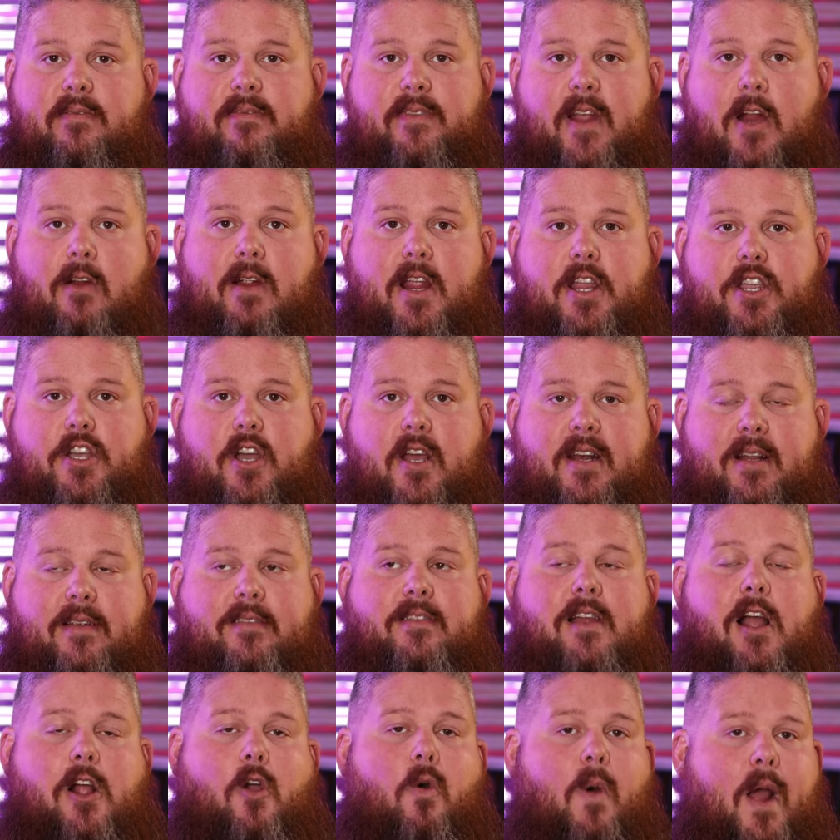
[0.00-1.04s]
very good.
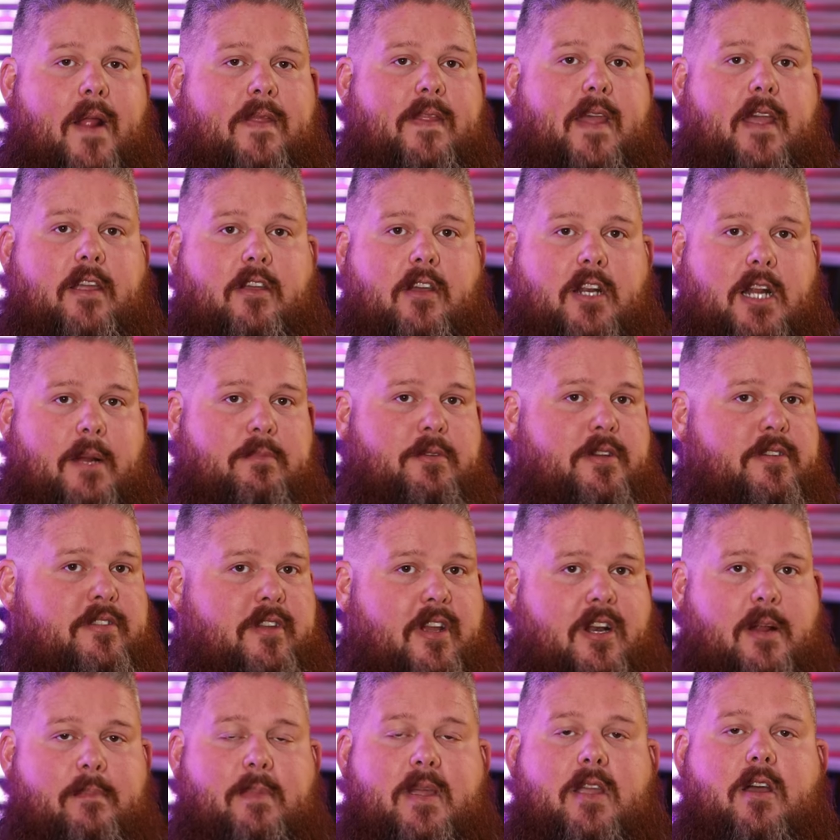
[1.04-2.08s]
It's not quite that good, I'm just
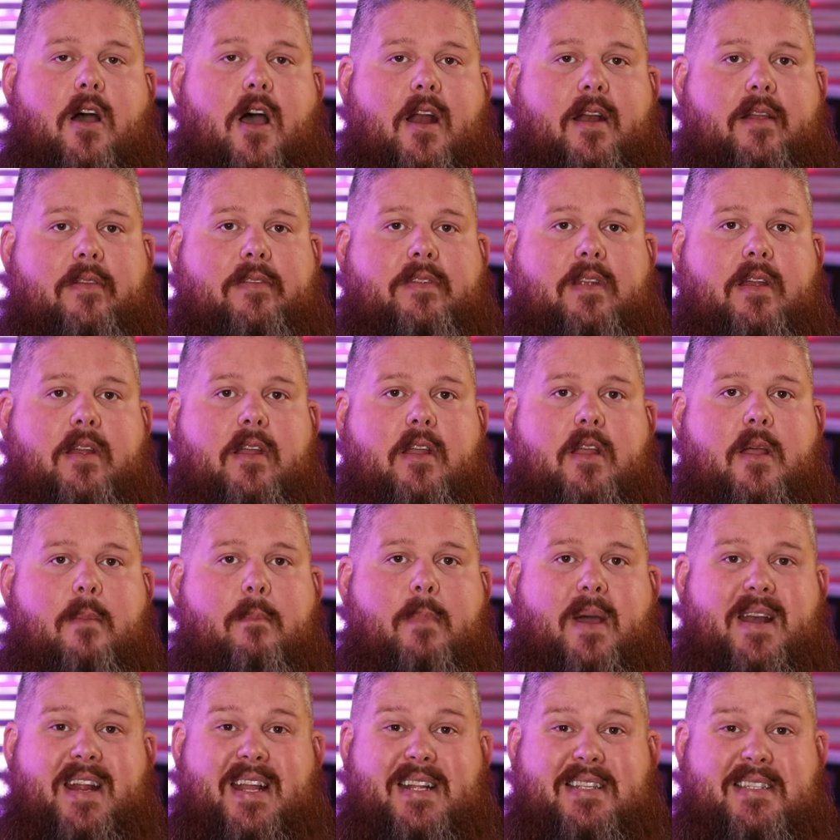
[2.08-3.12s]
gonna be honest,
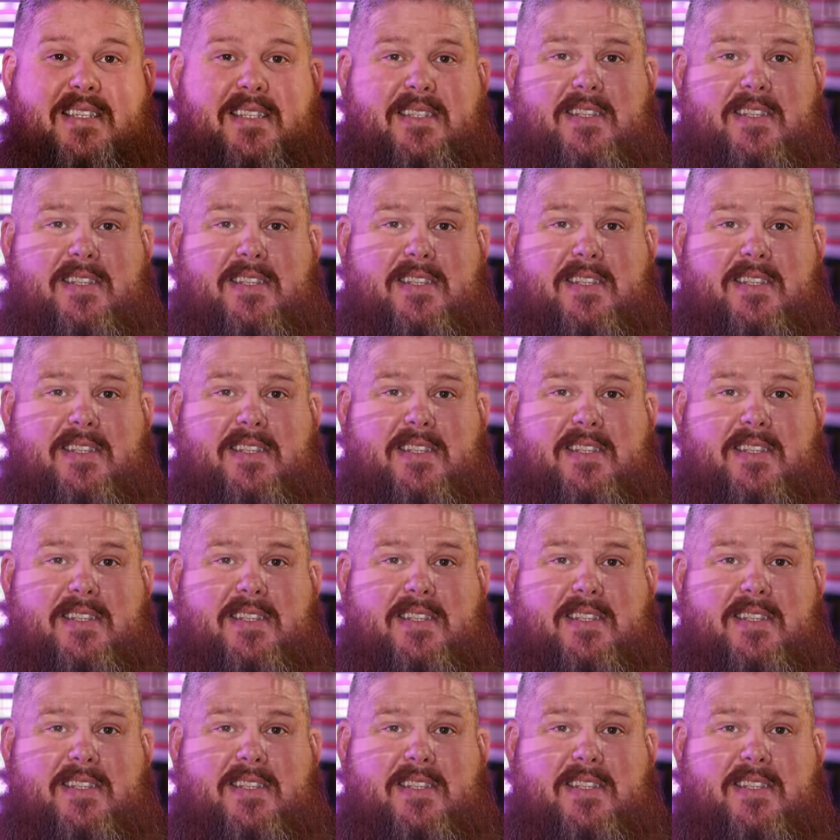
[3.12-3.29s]
but it's